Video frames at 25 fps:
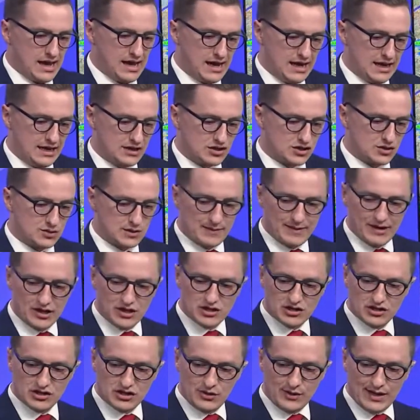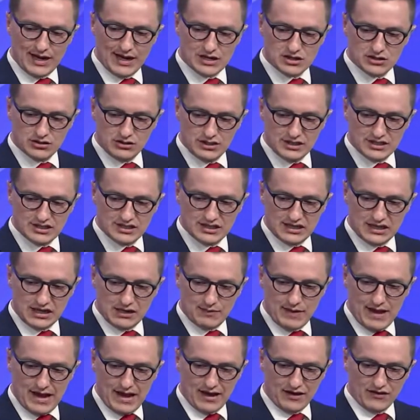I just want to make sure that you guys are
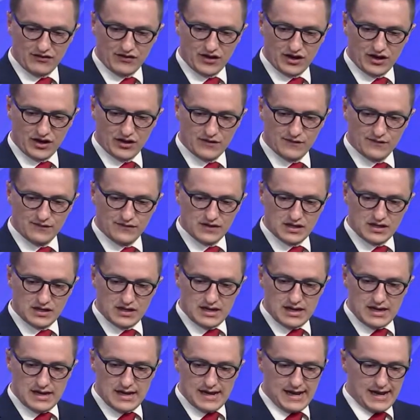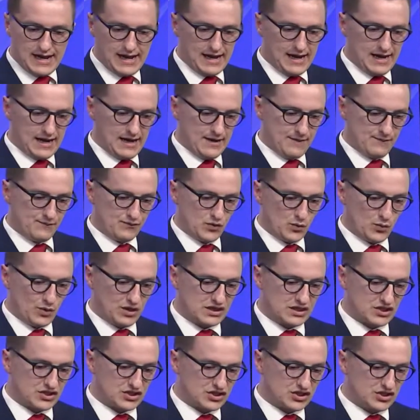listening back there.
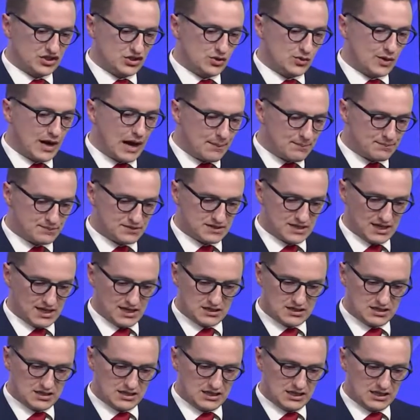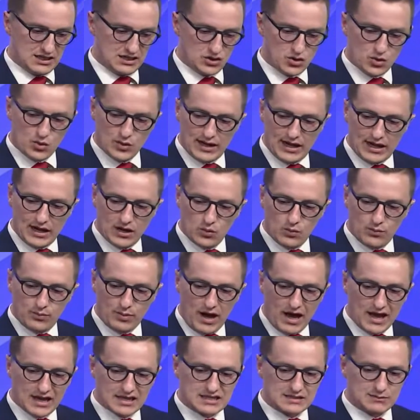With this new update, the tornado
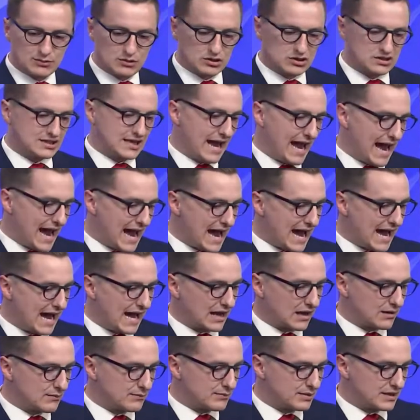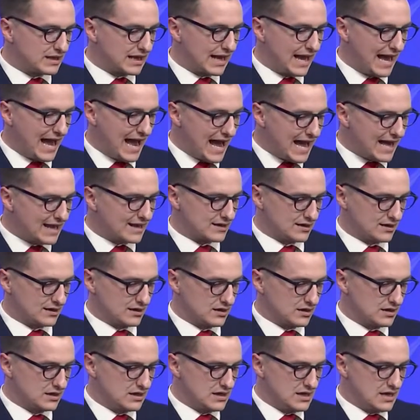possible tag being
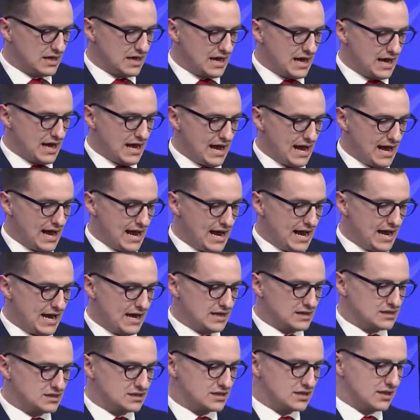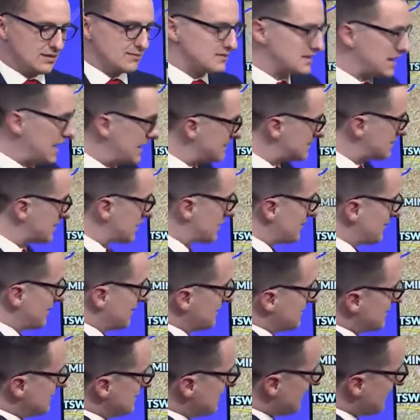added, as sometimes there can be a